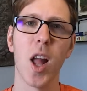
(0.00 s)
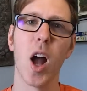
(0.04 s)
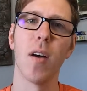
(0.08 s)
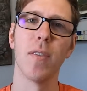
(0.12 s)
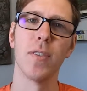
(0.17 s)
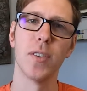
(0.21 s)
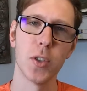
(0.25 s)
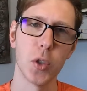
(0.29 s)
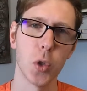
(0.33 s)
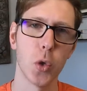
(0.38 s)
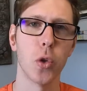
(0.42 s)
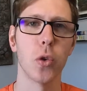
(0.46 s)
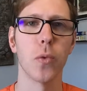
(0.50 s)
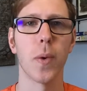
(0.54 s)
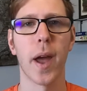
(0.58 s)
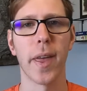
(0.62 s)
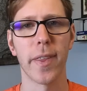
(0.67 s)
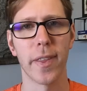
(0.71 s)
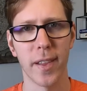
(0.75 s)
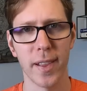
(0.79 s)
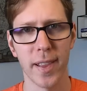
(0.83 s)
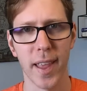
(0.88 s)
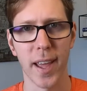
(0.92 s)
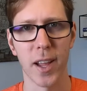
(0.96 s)
off sooner
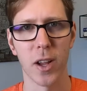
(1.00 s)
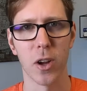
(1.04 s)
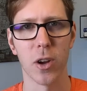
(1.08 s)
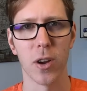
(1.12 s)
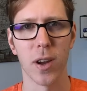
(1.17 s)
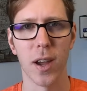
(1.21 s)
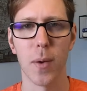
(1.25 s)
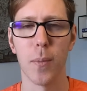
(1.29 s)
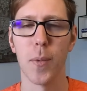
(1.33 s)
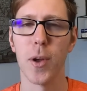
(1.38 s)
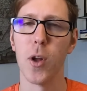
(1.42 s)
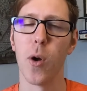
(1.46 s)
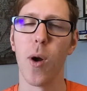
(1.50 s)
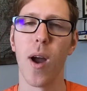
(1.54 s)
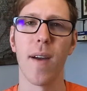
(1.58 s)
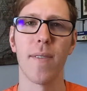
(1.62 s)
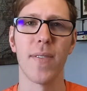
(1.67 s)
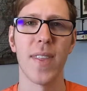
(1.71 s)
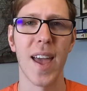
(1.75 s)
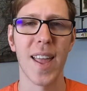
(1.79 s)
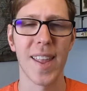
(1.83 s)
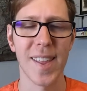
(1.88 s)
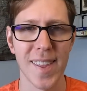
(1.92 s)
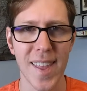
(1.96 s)
rather than later and we don't
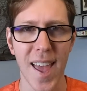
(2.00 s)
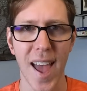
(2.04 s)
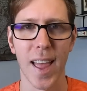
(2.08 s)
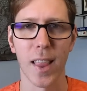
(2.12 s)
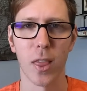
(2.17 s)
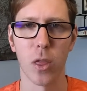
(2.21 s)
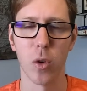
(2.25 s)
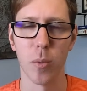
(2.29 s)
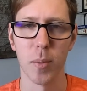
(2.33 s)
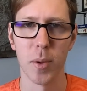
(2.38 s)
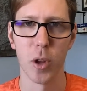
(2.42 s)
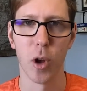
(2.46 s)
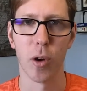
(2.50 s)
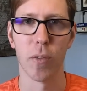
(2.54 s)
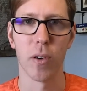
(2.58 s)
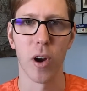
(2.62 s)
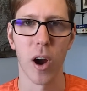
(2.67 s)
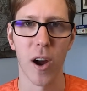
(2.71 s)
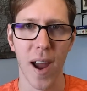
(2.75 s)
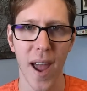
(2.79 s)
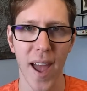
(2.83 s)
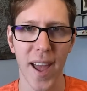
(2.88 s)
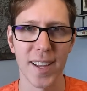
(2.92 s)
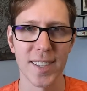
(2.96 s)
have that debt looming over
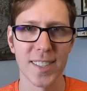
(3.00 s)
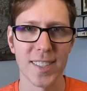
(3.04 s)
our head.